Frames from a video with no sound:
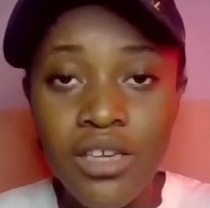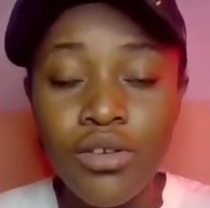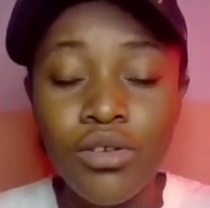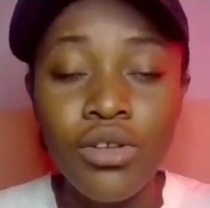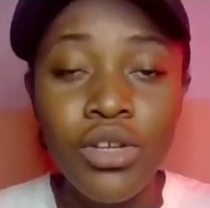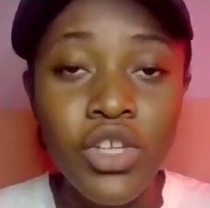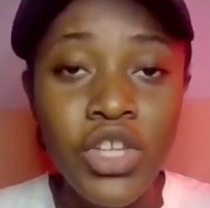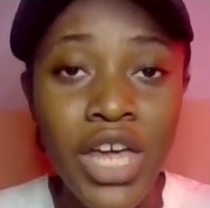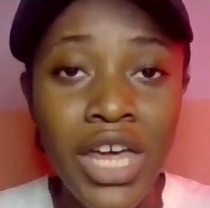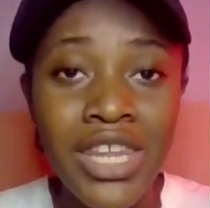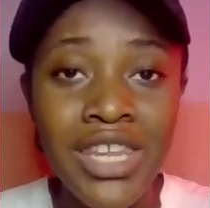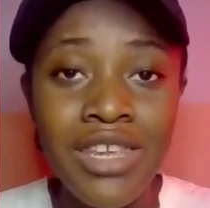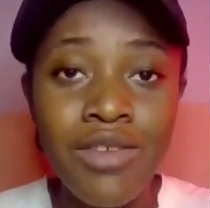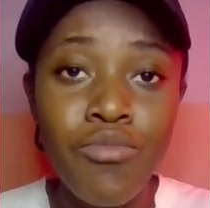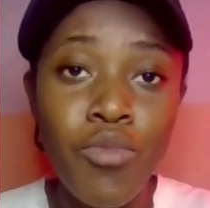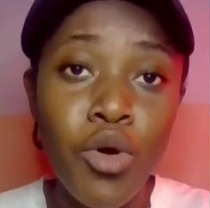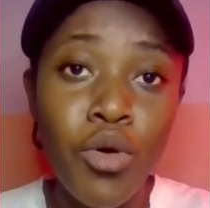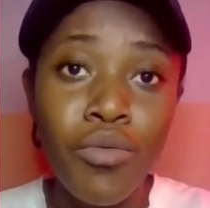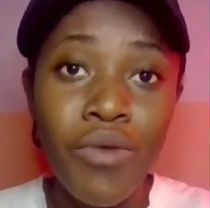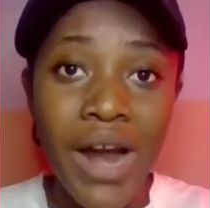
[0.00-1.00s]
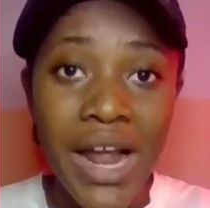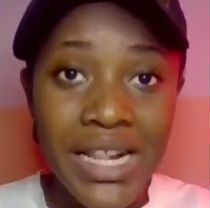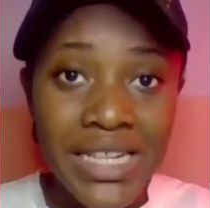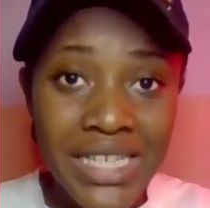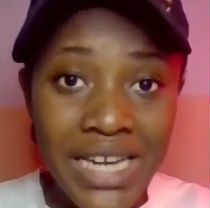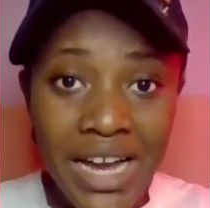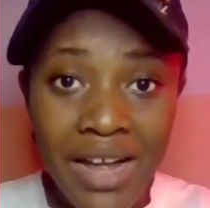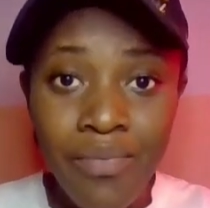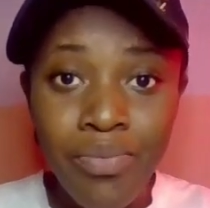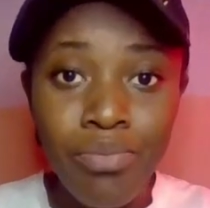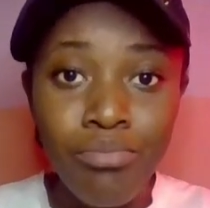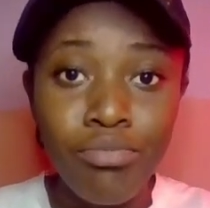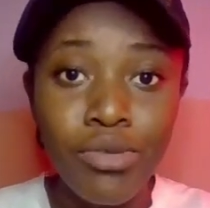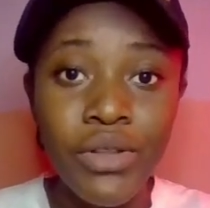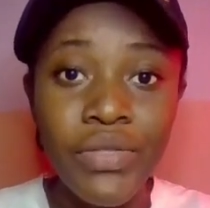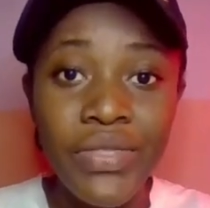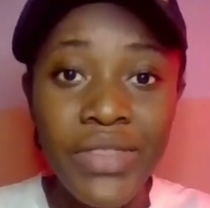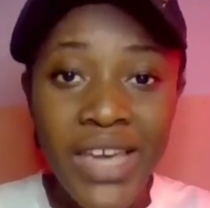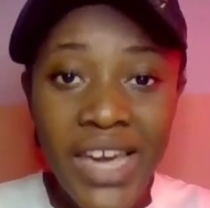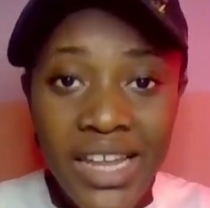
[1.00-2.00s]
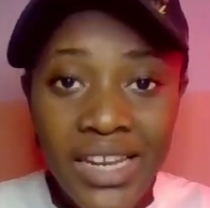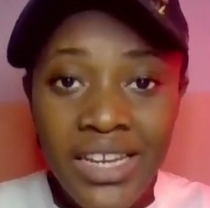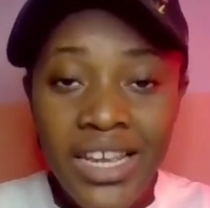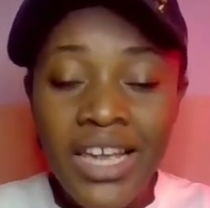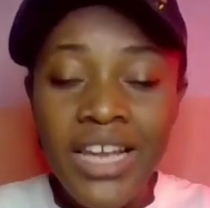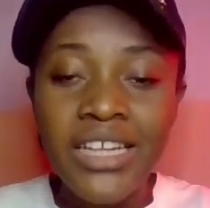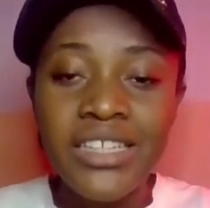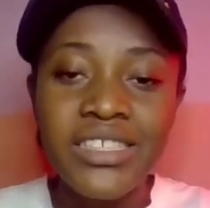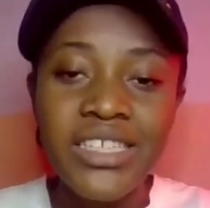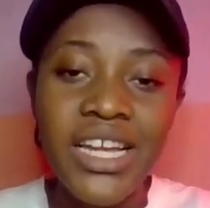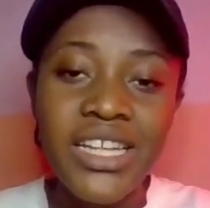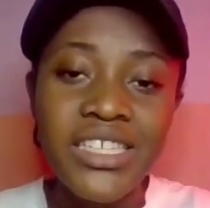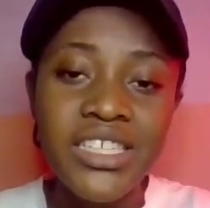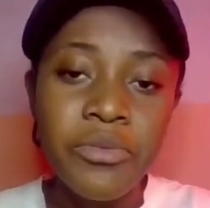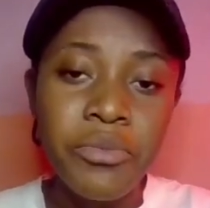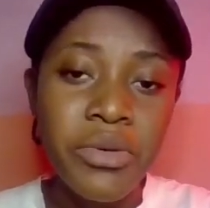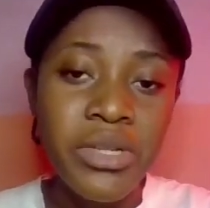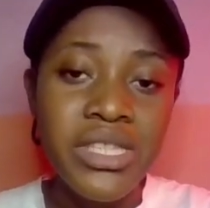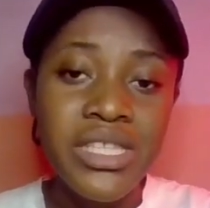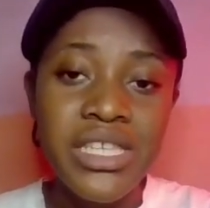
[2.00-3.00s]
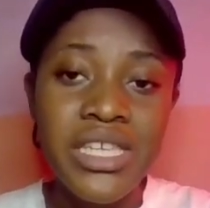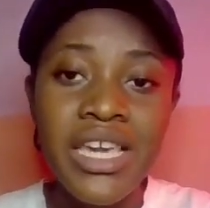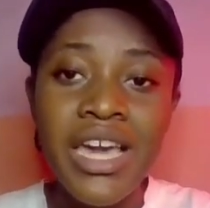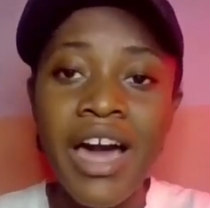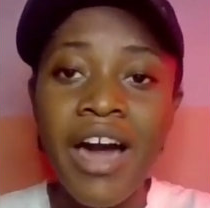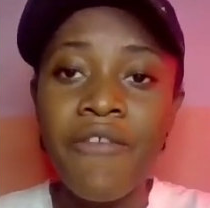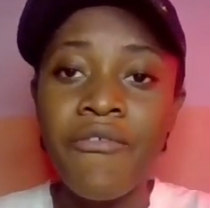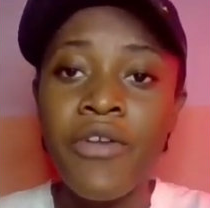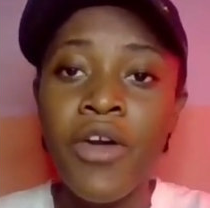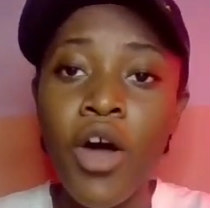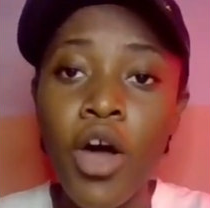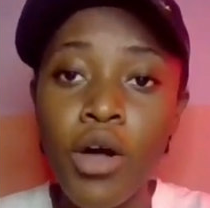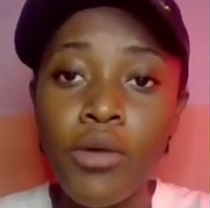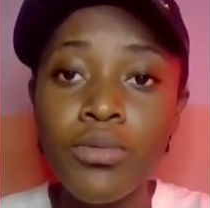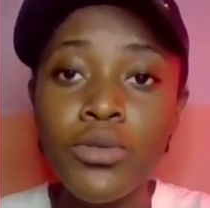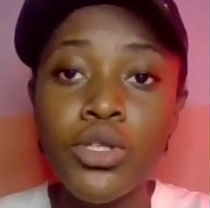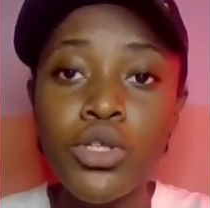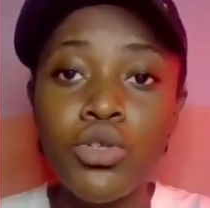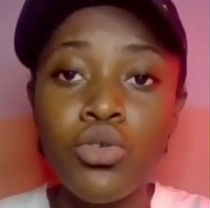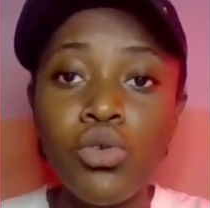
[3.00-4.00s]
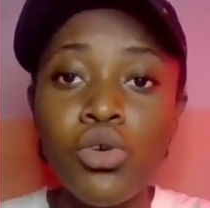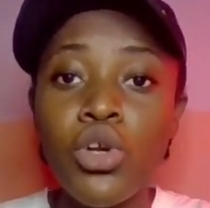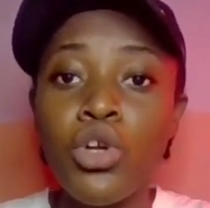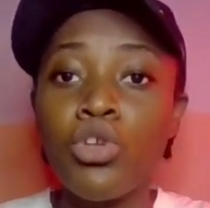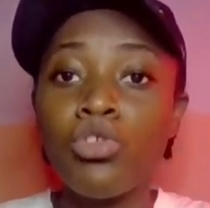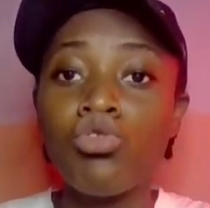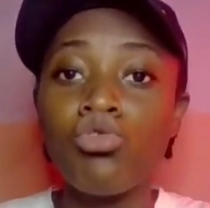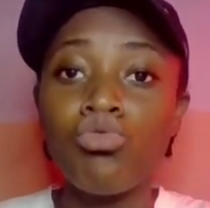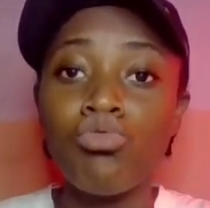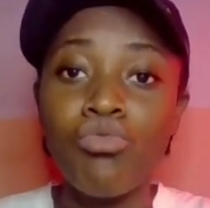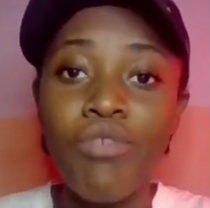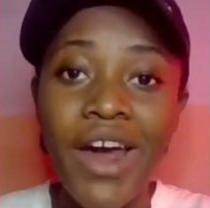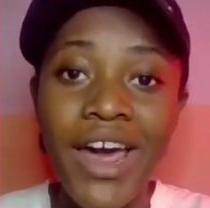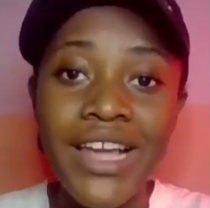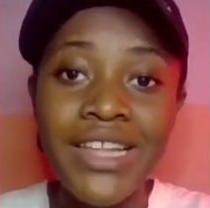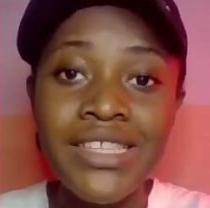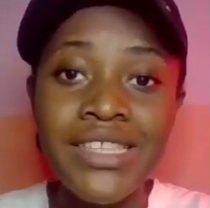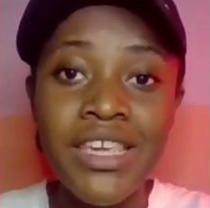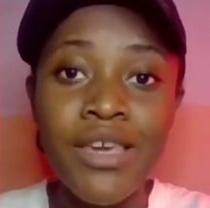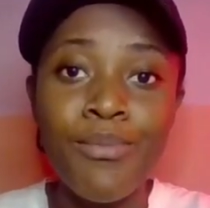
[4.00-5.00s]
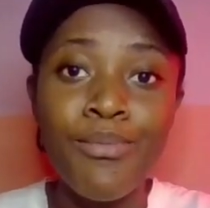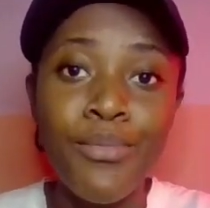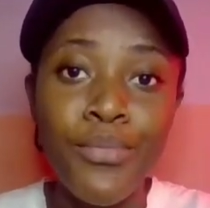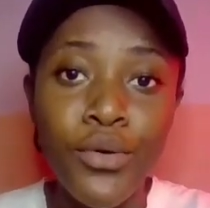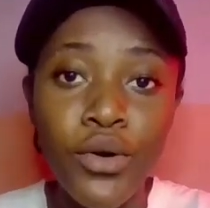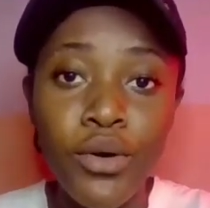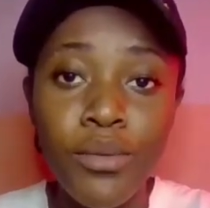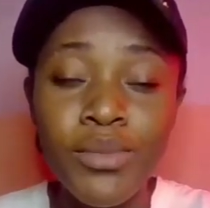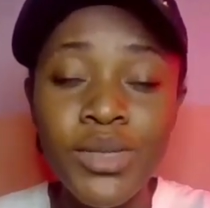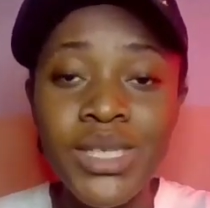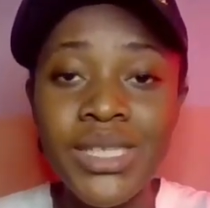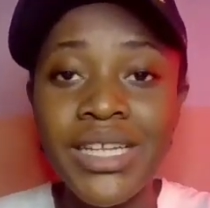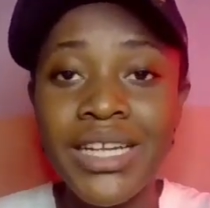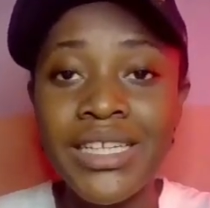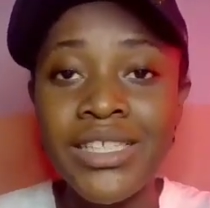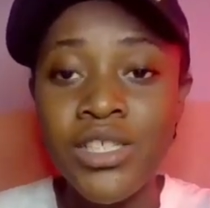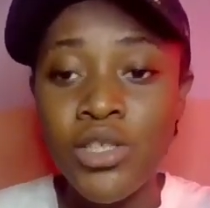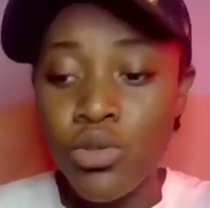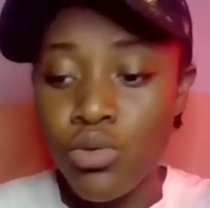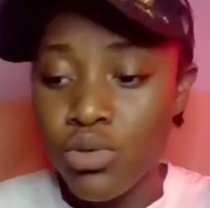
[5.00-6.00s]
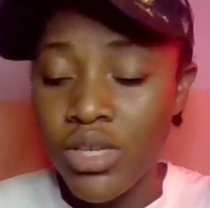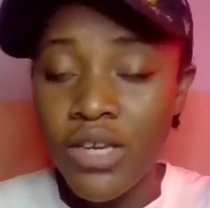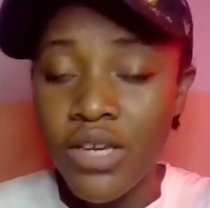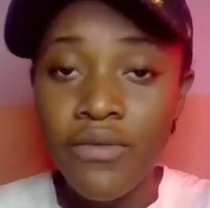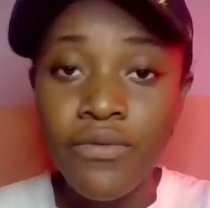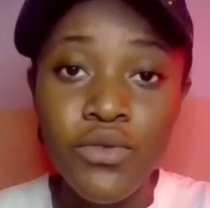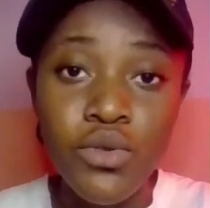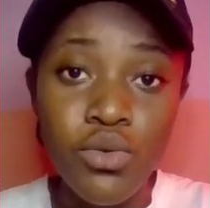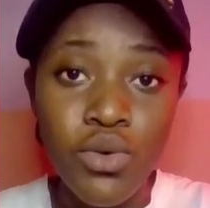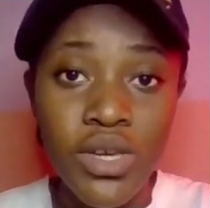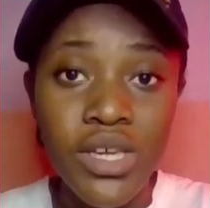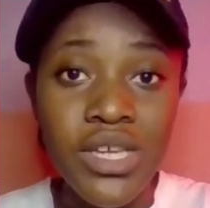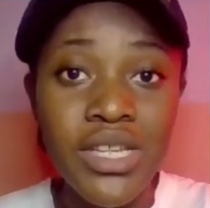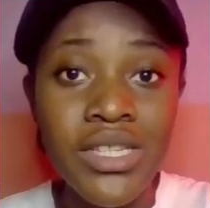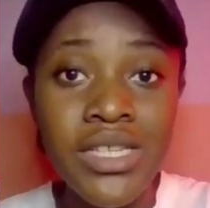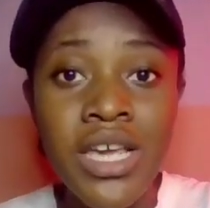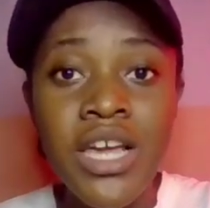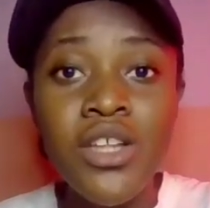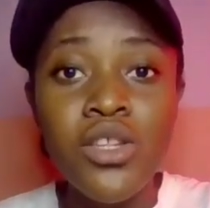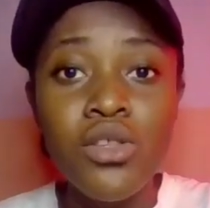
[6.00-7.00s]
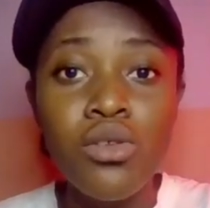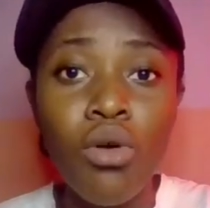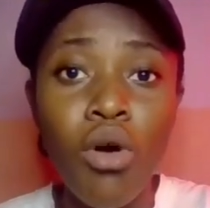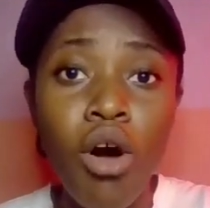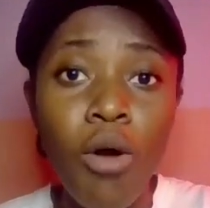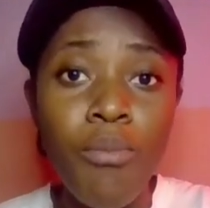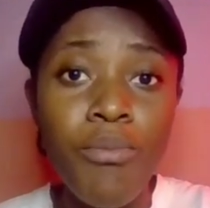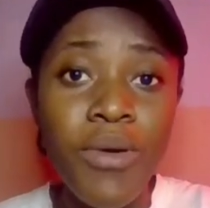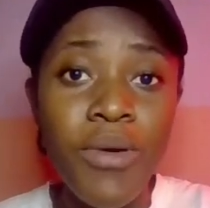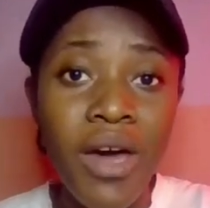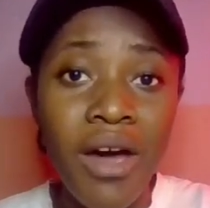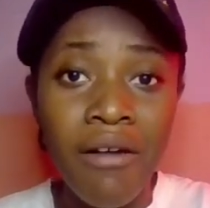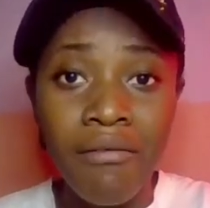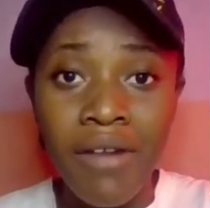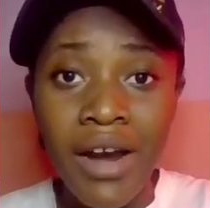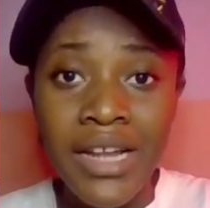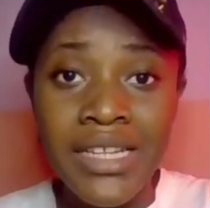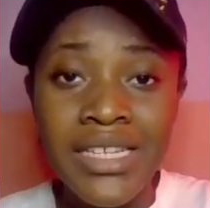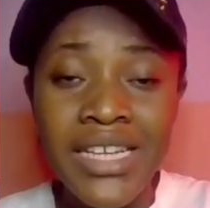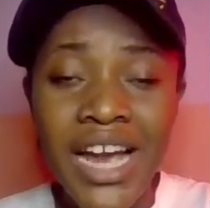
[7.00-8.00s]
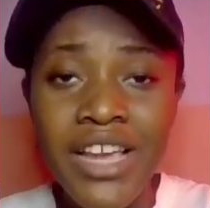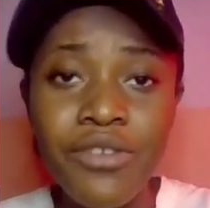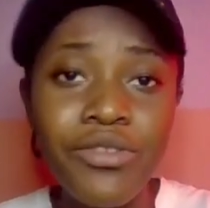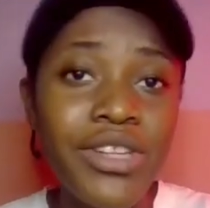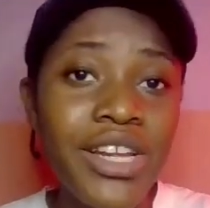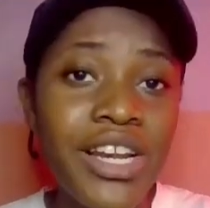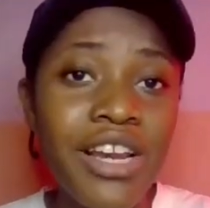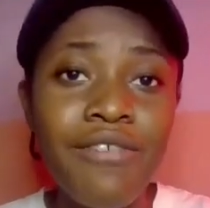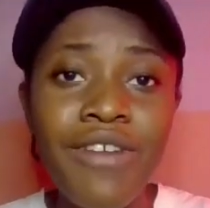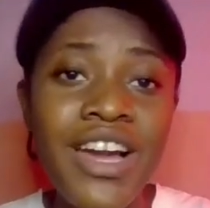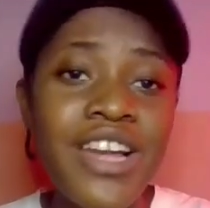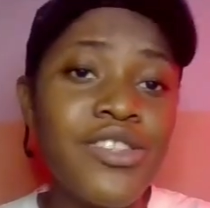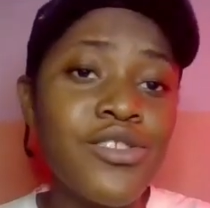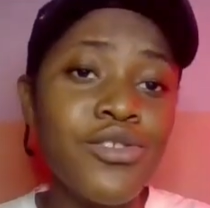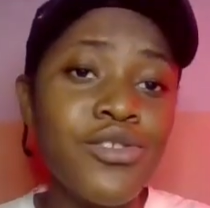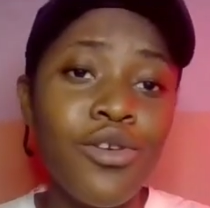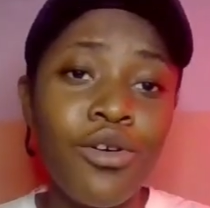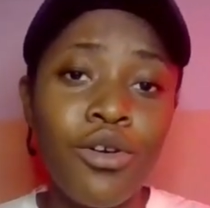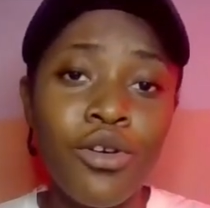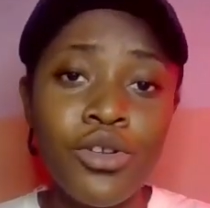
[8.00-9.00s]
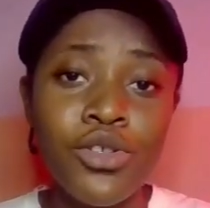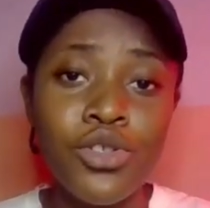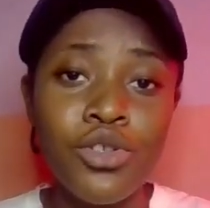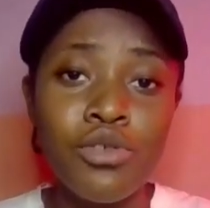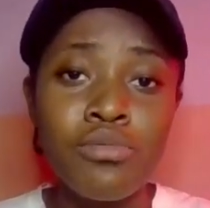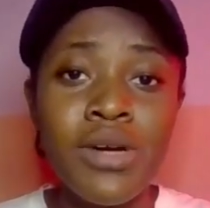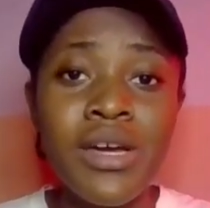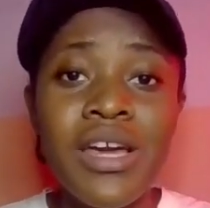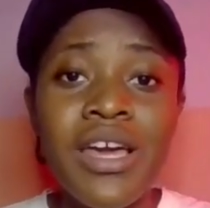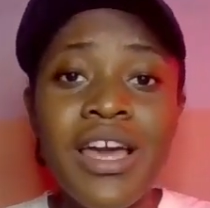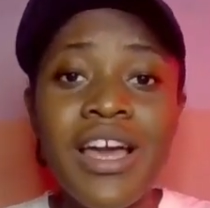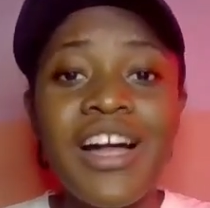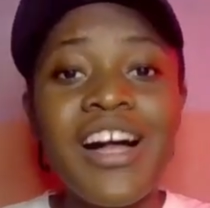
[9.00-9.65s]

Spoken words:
you're not an email writer, but then ChatGPT have helped you to write a prompt that you give to it to help you and write, and you deliver it to your customer